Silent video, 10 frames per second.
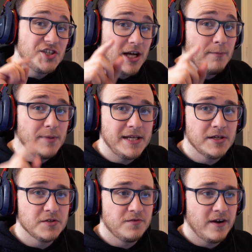Champion
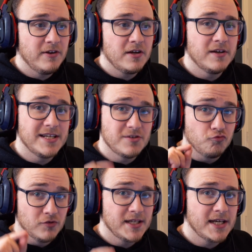Hill's very good. It's a
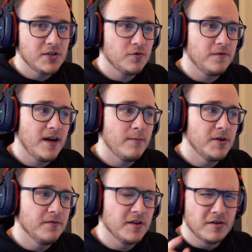really nice
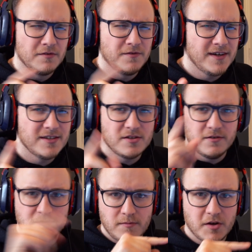refinement of the gunfight
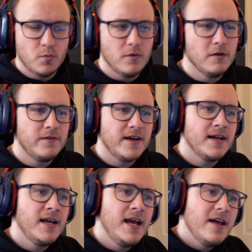stuff from Modern
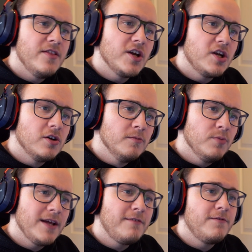Warfare. The
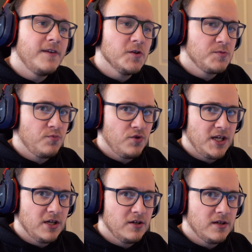gunplay feels
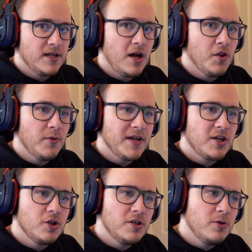pretty good, although
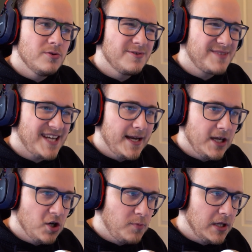it could do with some
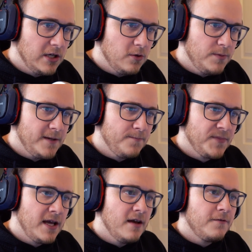tightening up a little
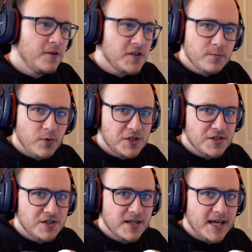bit. First
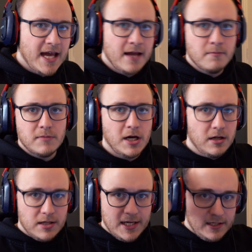impressions of the game
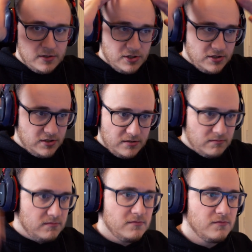are like
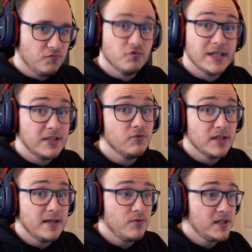just really,
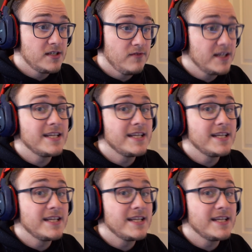really impressive.